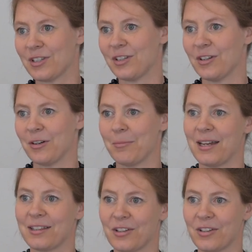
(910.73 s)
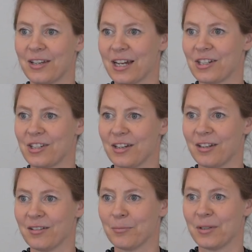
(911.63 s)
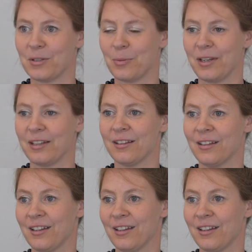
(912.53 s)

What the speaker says: You don't make the connection between